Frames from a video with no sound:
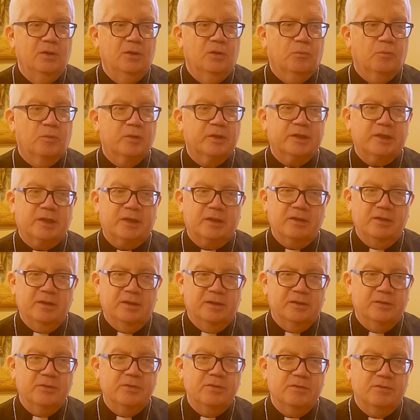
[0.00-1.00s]
were
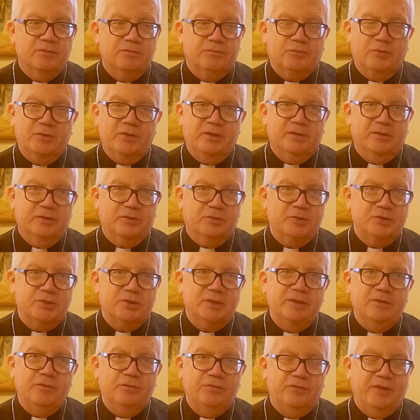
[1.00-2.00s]
killed for their
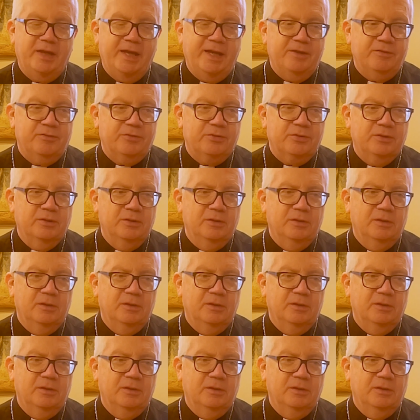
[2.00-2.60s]
Christian faith.